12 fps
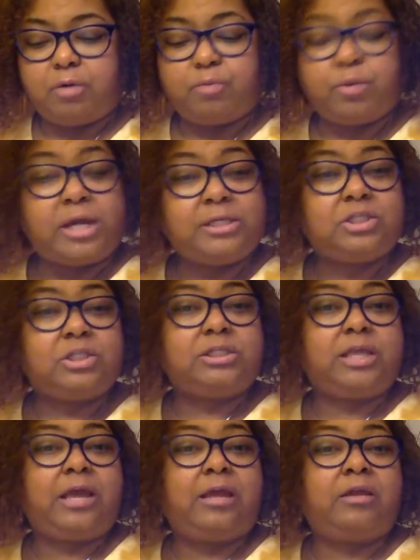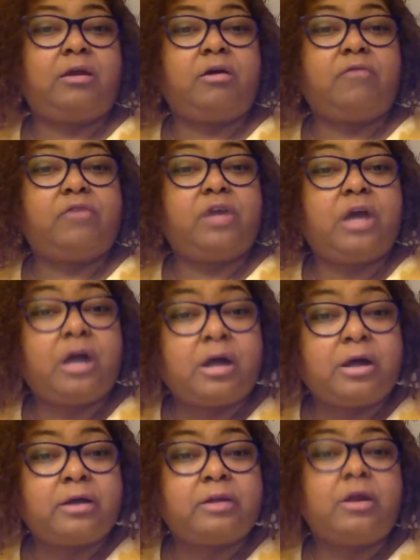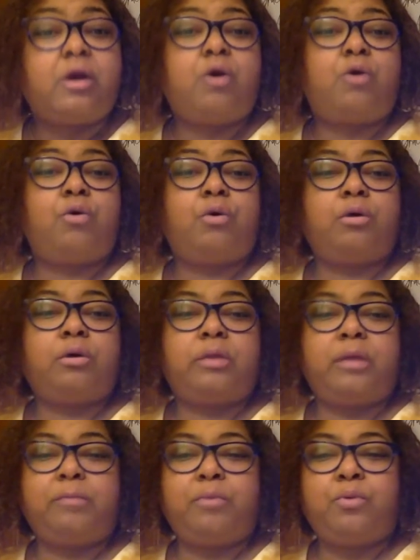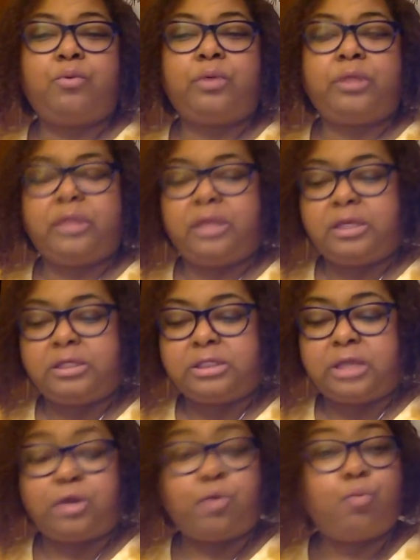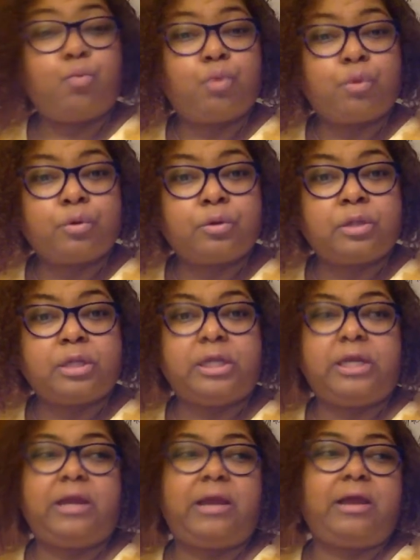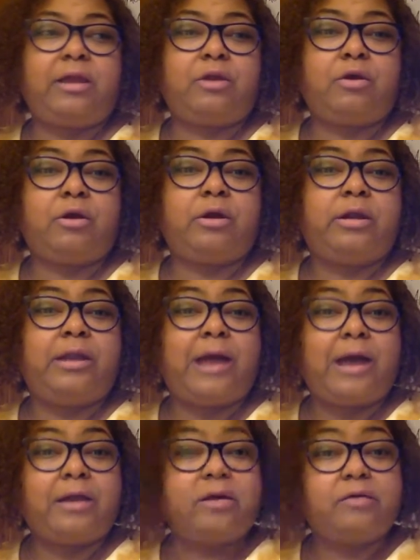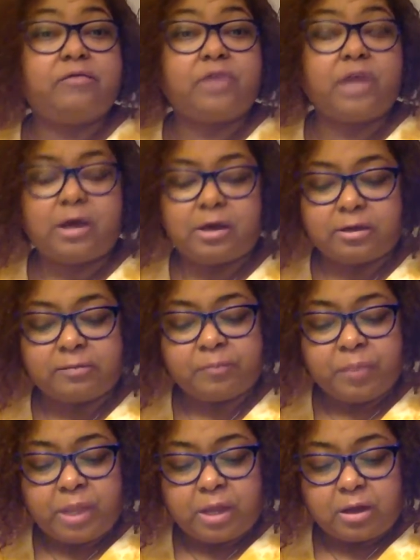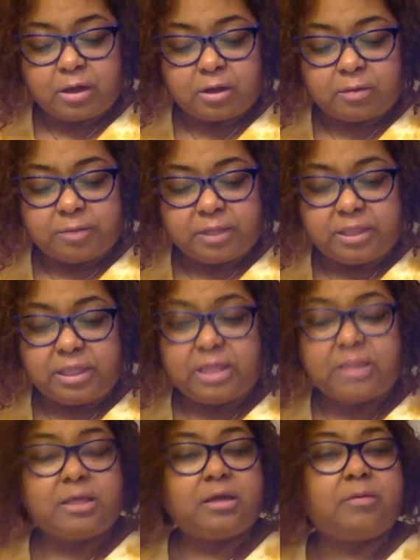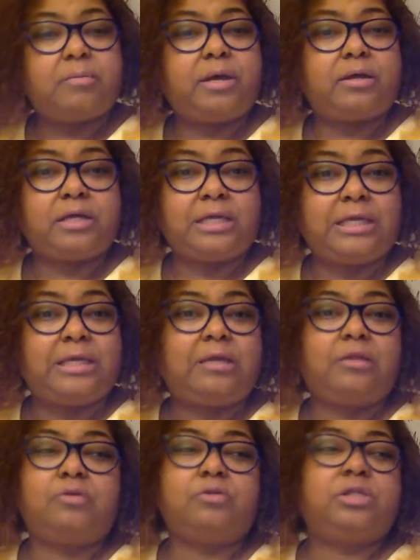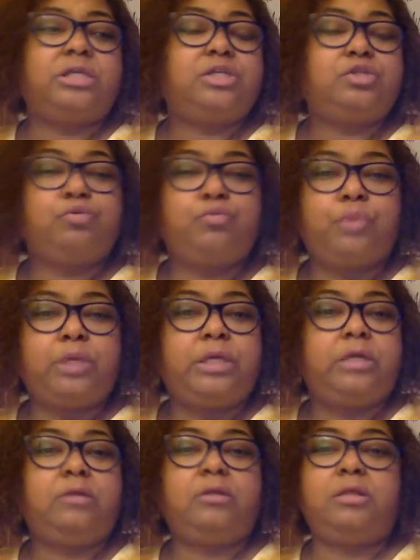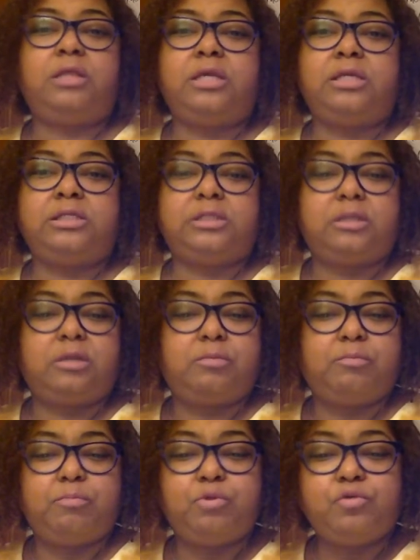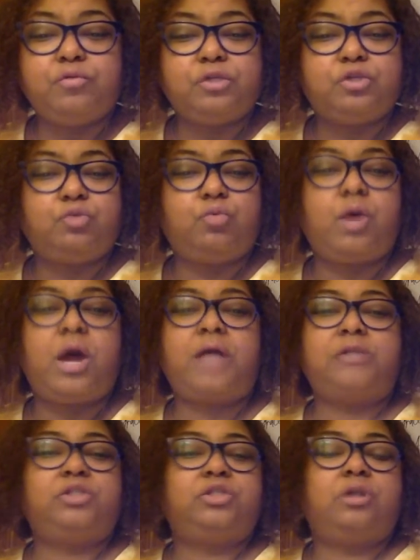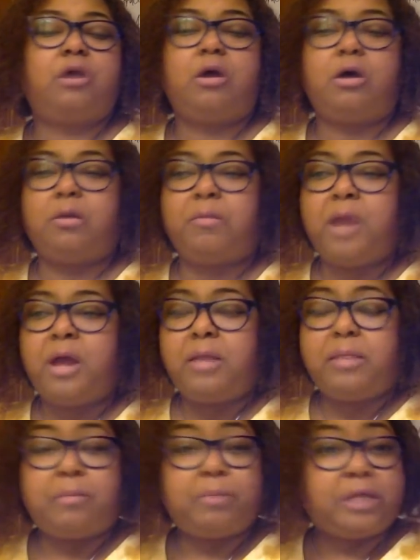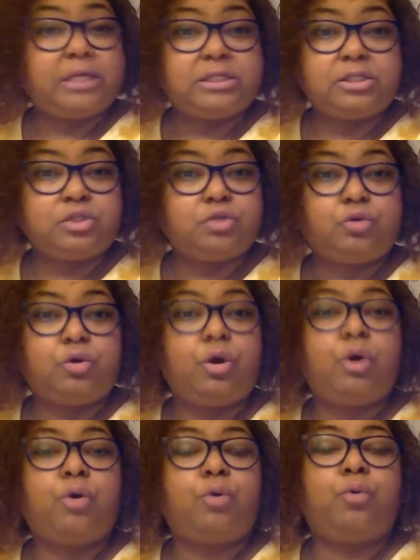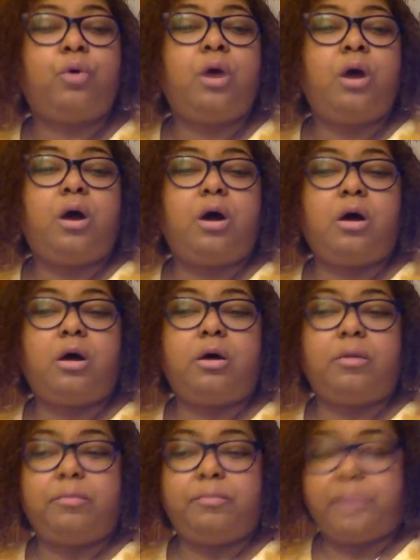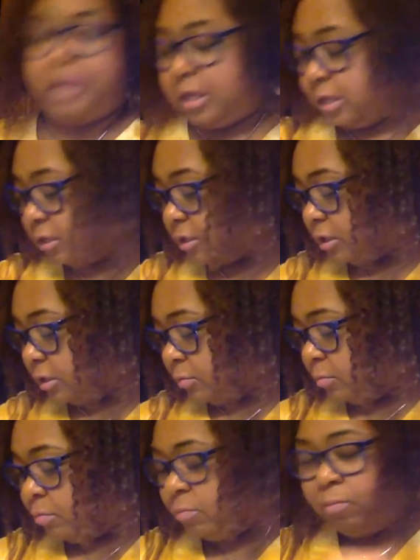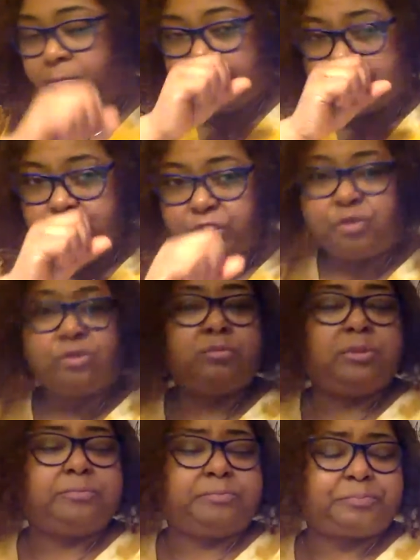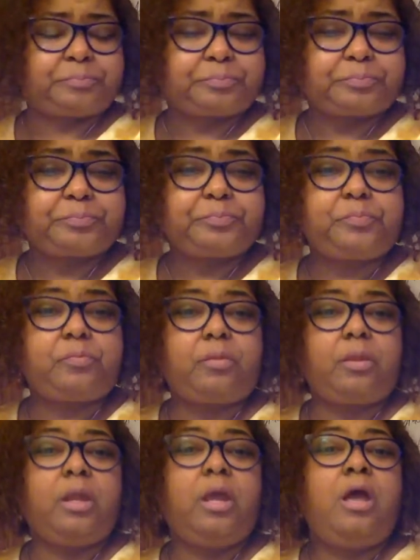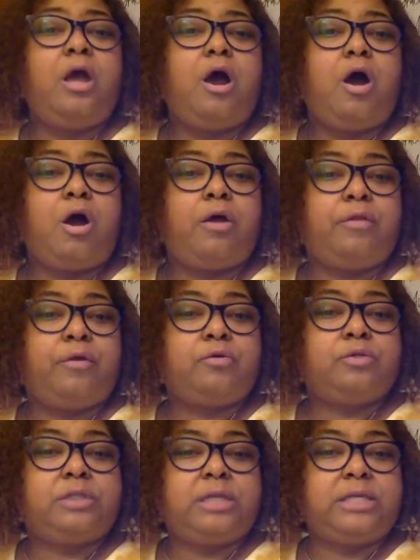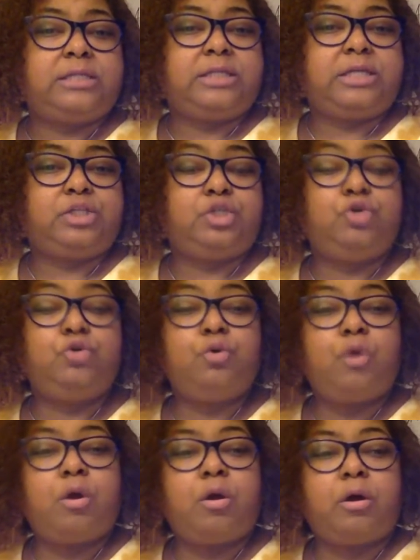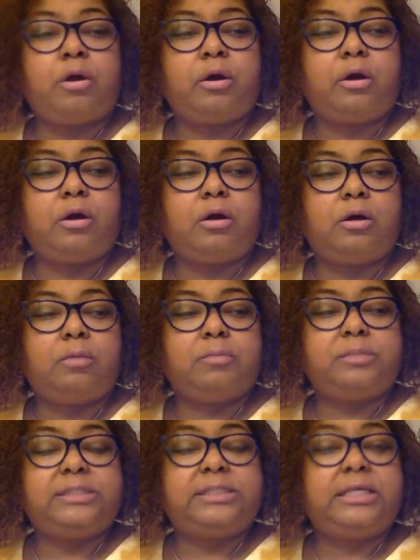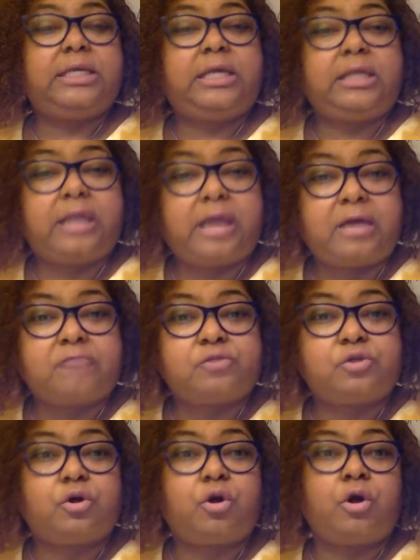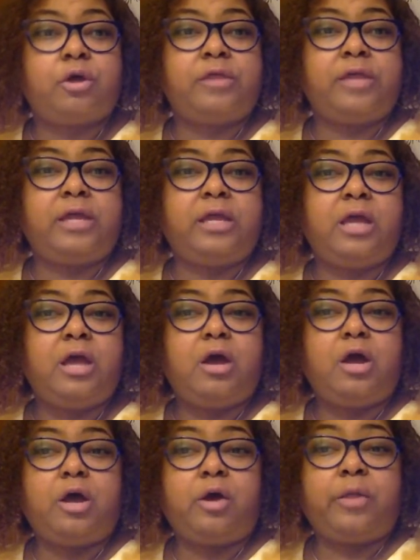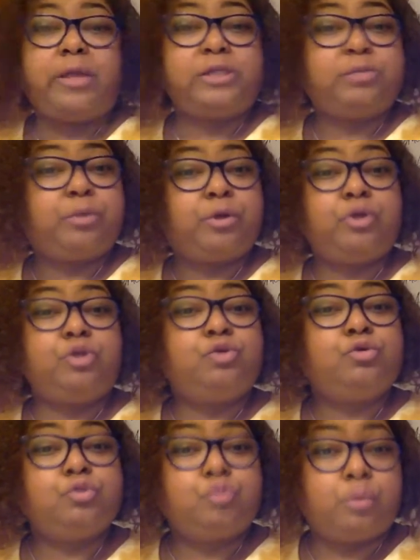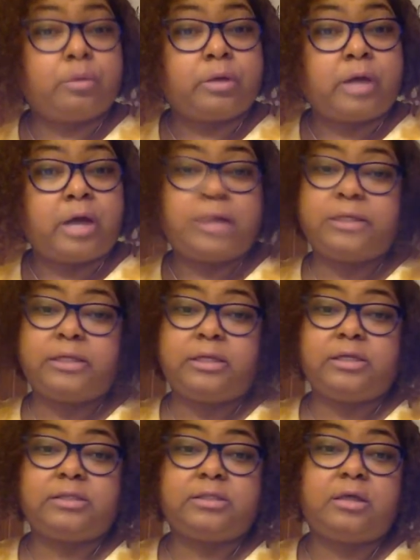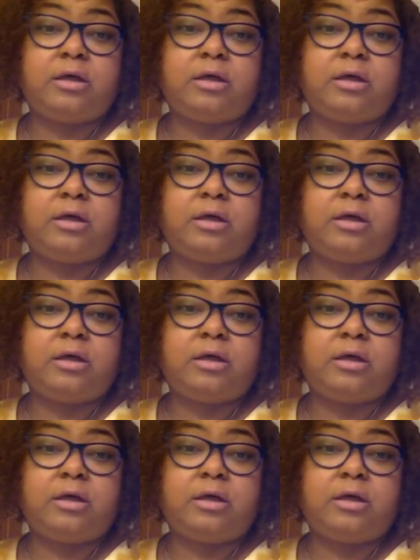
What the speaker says: righteous and of God, or are they pouring things that are worldly and are not of God? And then think about, again, those things you read, the things, the movies you watch, the places you go, and excuse me. Are those things that you are seeking after? Are they spurring you toward godliness?